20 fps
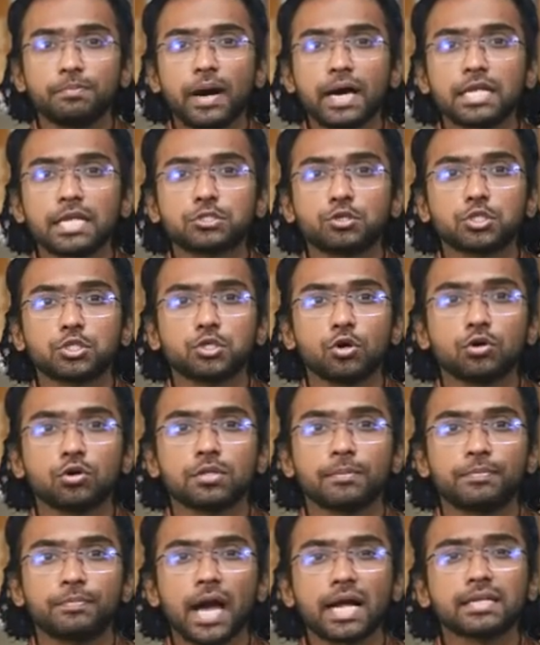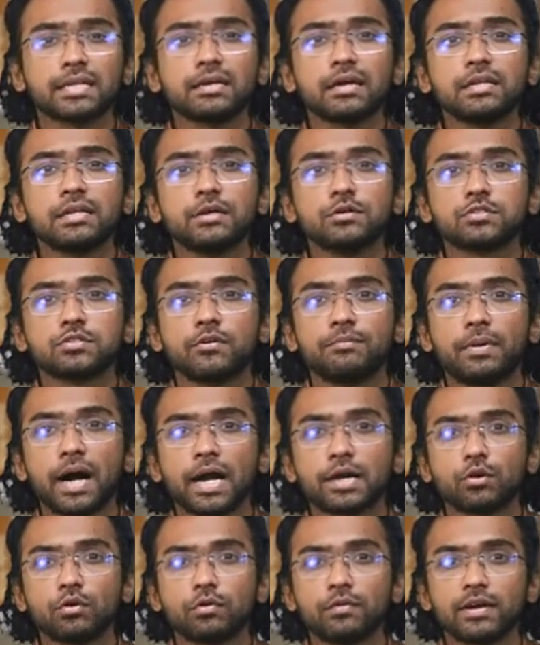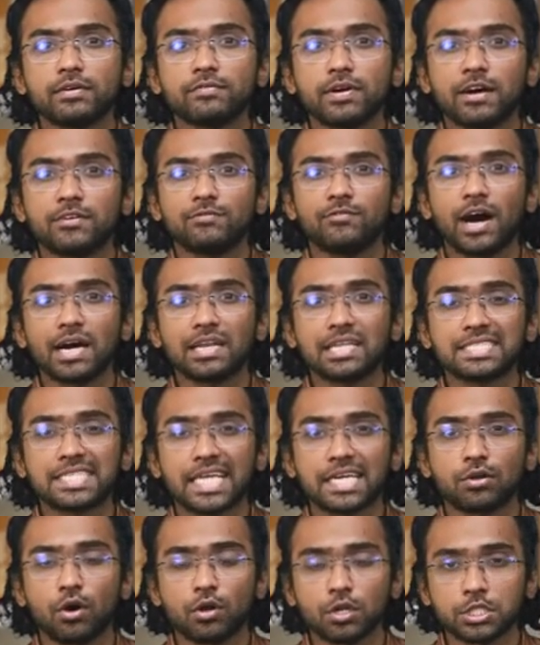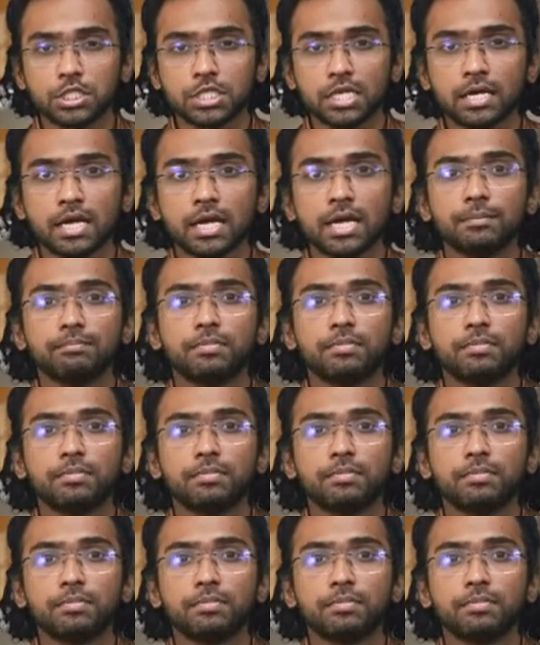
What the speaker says: managed to show the practical use of microwave and wireless technology,